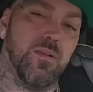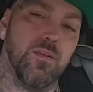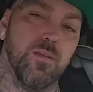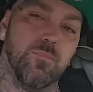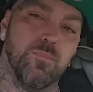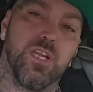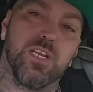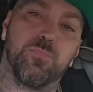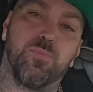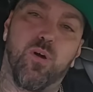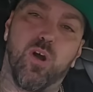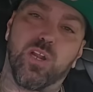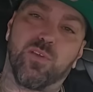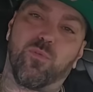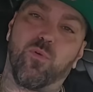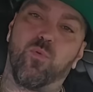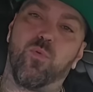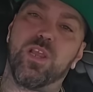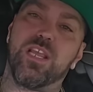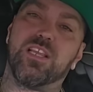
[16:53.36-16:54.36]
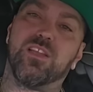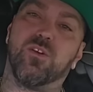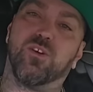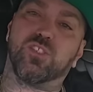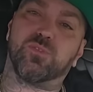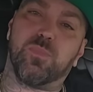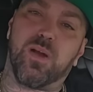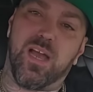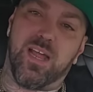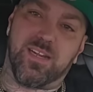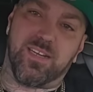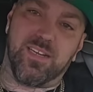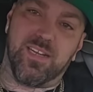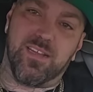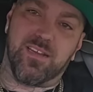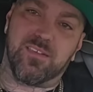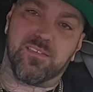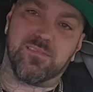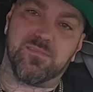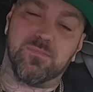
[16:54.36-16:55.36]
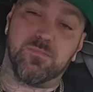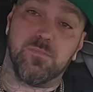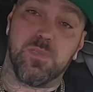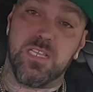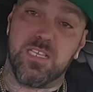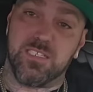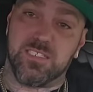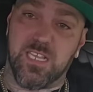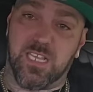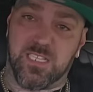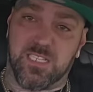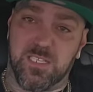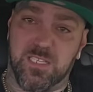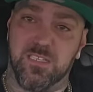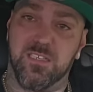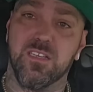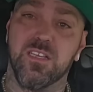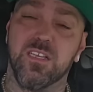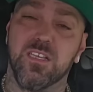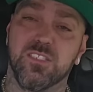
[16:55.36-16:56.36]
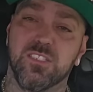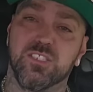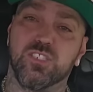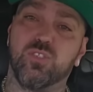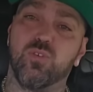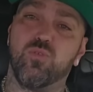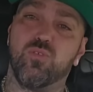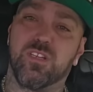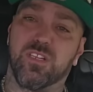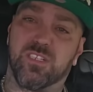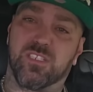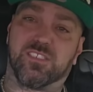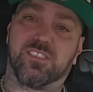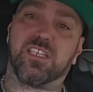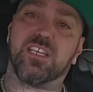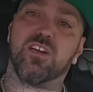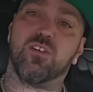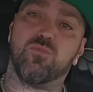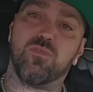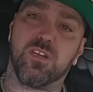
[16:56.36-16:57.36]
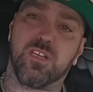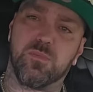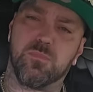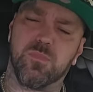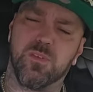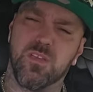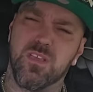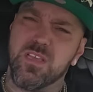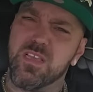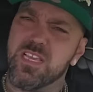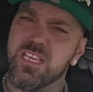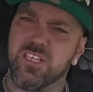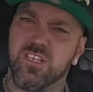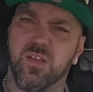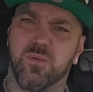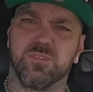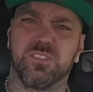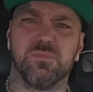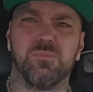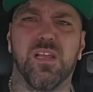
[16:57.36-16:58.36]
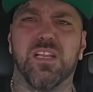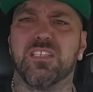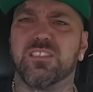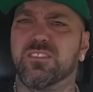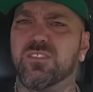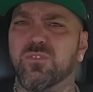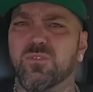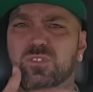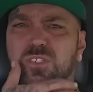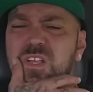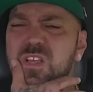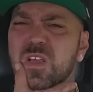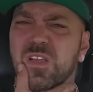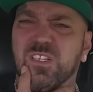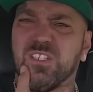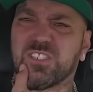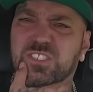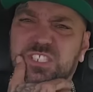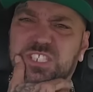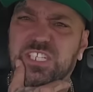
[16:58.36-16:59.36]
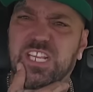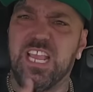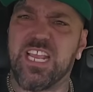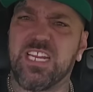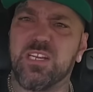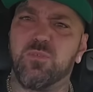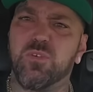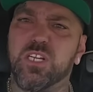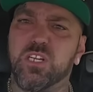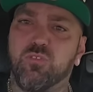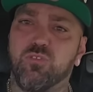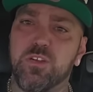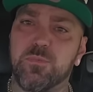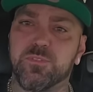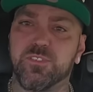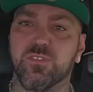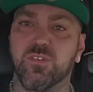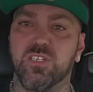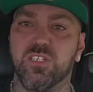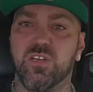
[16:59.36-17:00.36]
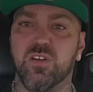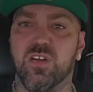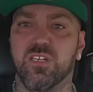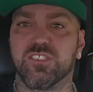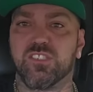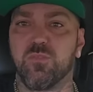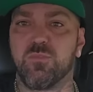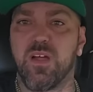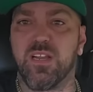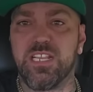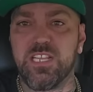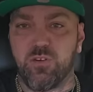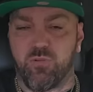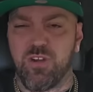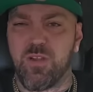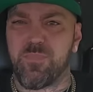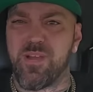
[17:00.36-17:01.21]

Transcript: Better part of a week goes by now. He's got the, the dude in the cell with him. He comes in, man, this dude kicking it with the Crips on the yard, talking about he Crip.